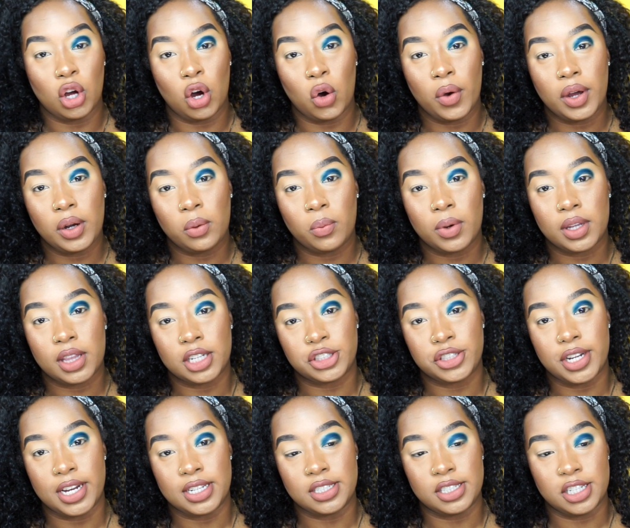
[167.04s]
go in with a
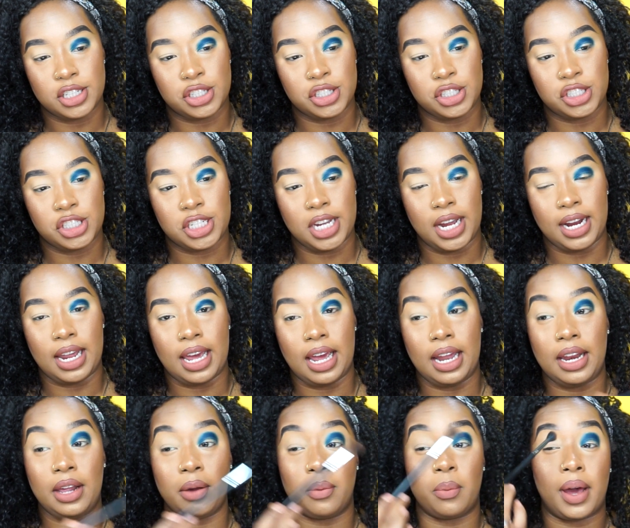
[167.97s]
transition shade
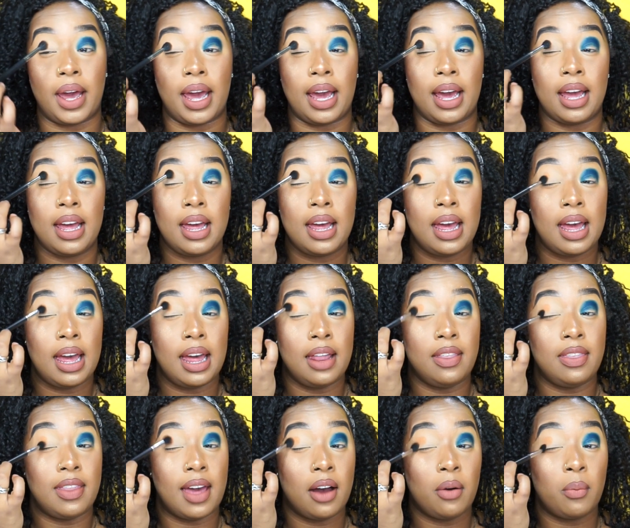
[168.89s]
anyway,
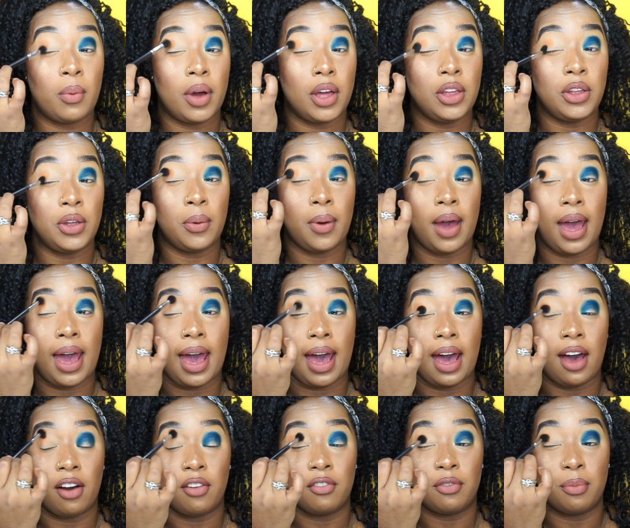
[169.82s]
and that way you
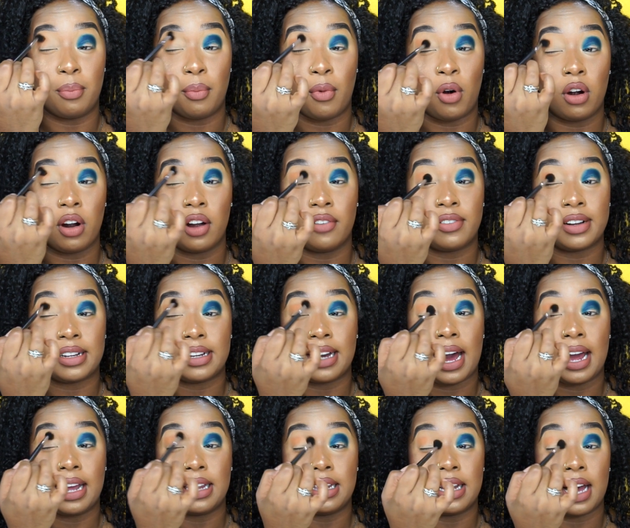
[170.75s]
have more of a
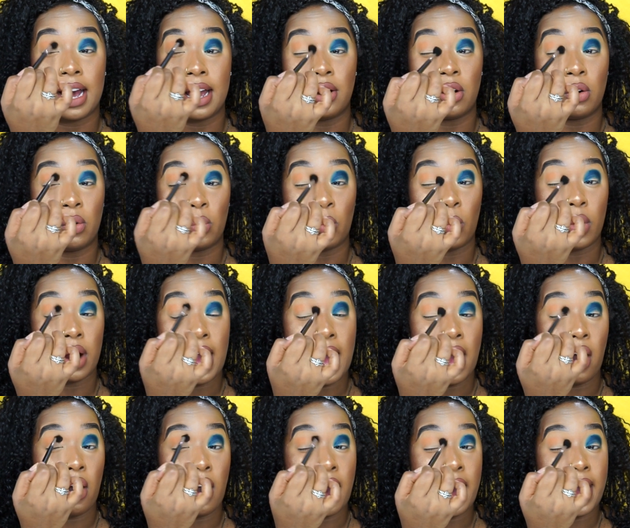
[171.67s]
guideline on
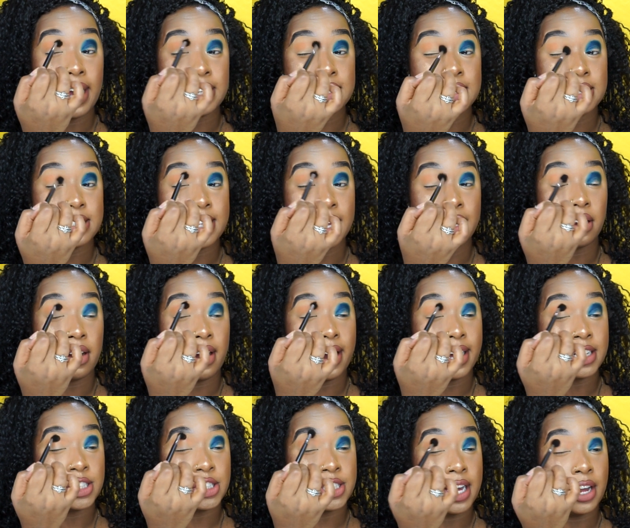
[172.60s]
how high to take your
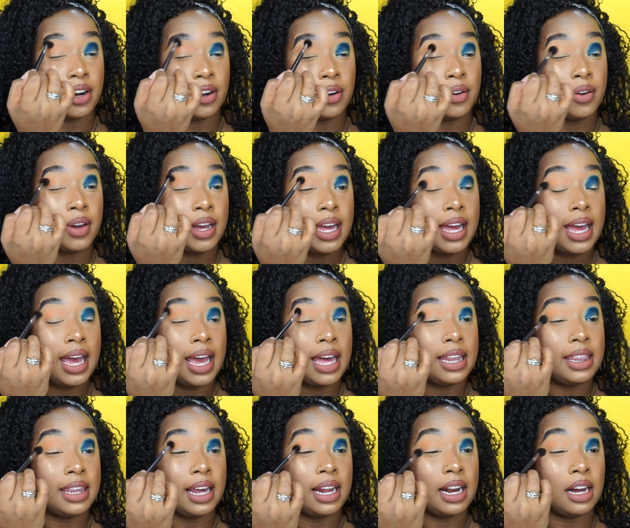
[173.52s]
eyeshadow
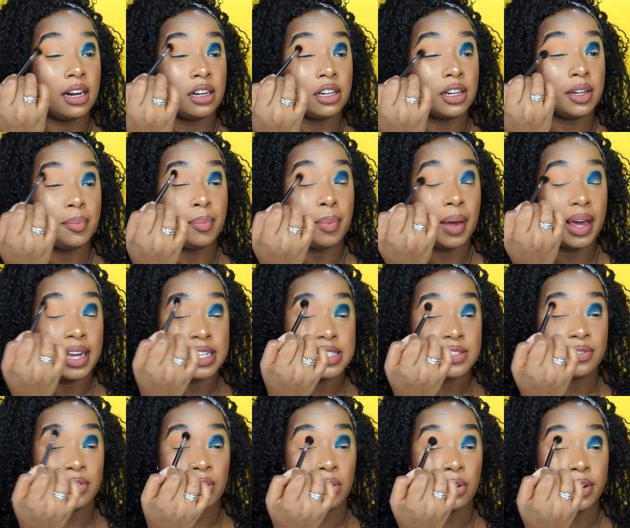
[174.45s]
and then a good
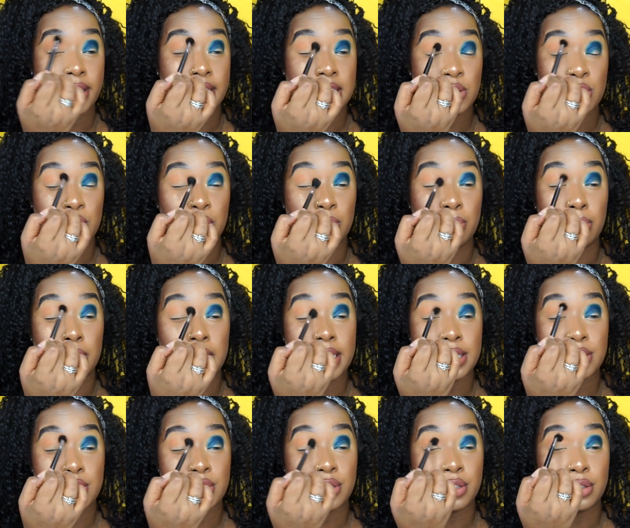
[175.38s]
base for it to
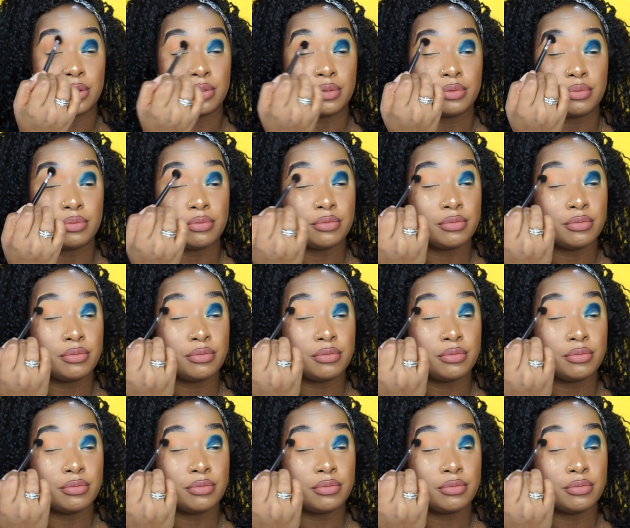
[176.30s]
blend to.